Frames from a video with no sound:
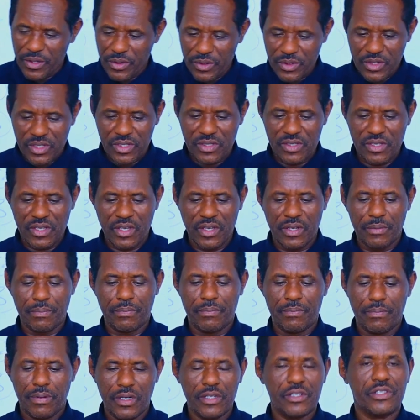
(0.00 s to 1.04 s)
using
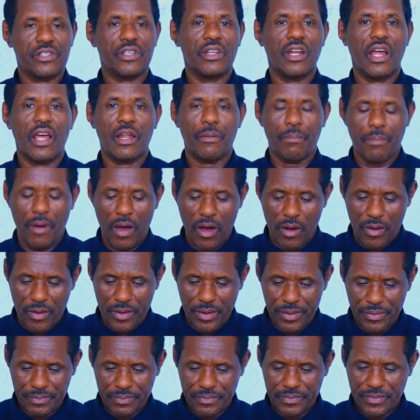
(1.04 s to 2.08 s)
their personal
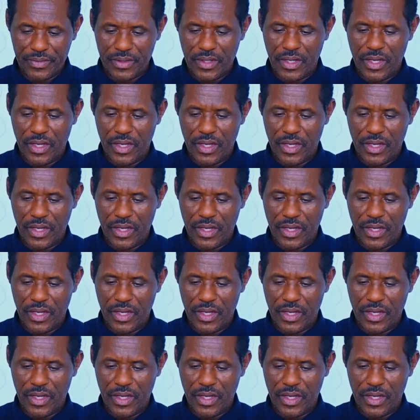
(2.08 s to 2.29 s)
power